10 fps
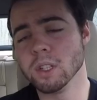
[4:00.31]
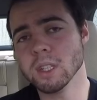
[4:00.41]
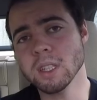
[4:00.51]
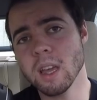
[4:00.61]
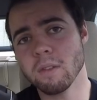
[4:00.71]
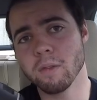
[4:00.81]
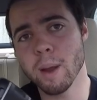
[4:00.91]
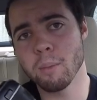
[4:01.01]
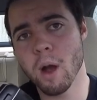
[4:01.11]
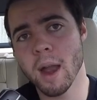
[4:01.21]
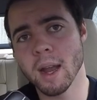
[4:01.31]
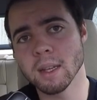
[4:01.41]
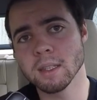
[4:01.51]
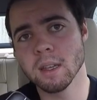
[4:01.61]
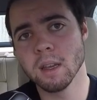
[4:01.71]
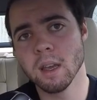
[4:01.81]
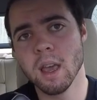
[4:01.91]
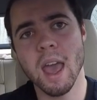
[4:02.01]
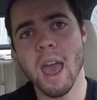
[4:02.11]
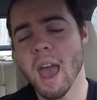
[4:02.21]
just to get free products,
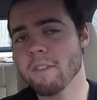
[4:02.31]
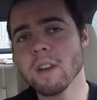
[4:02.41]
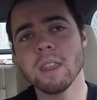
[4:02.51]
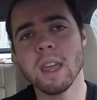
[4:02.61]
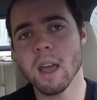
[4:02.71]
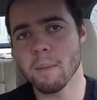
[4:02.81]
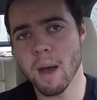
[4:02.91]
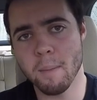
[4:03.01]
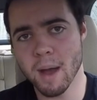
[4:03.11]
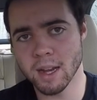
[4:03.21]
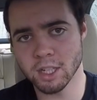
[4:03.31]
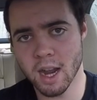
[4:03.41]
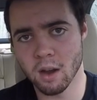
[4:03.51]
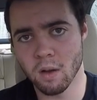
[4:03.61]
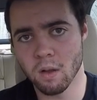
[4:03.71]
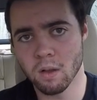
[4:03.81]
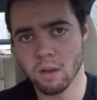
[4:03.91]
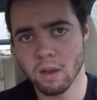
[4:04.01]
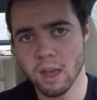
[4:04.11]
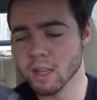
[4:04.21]
everything about my channel
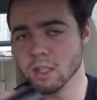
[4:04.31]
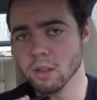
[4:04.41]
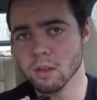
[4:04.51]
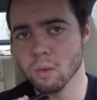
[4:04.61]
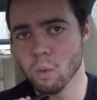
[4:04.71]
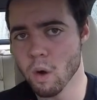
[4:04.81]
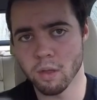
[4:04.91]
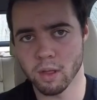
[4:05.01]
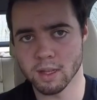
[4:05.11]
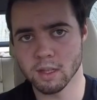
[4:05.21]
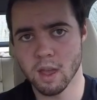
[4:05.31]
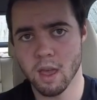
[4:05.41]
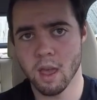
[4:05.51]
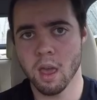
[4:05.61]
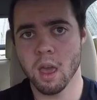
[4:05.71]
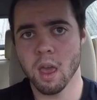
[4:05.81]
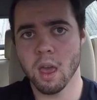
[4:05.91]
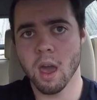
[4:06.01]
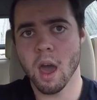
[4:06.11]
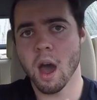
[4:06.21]
is worthless.
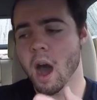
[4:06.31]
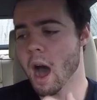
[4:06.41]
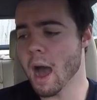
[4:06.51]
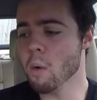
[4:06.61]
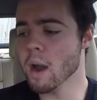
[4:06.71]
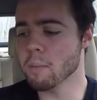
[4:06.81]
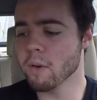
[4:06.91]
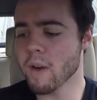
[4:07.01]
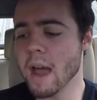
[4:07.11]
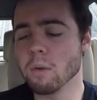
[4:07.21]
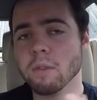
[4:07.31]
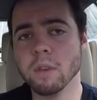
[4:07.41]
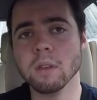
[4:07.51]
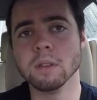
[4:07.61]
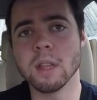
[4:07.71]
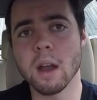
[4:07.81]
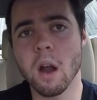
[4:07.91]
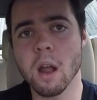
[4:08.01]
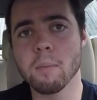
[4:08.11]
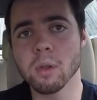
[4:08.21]
I want to provide reviews that
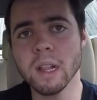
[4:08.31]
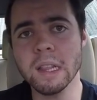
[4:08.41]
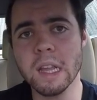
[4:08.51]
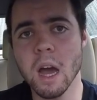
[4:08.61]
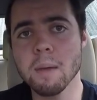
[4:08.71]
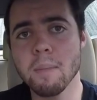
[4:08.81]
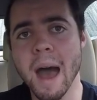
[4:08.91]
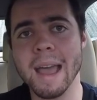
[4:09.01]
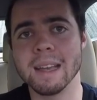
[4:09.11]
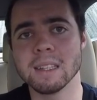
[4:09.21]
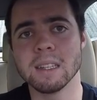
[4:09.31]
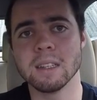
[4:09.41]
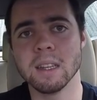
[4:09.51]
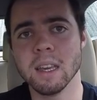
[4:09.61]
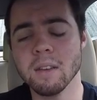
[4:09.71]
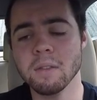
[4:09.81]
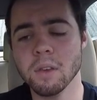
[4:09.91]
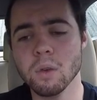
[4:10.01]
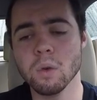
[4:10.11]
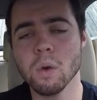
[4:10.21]
are completely unbiased to give
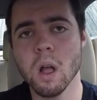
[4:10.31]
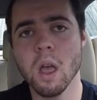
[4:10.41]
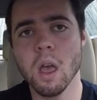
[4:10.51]
you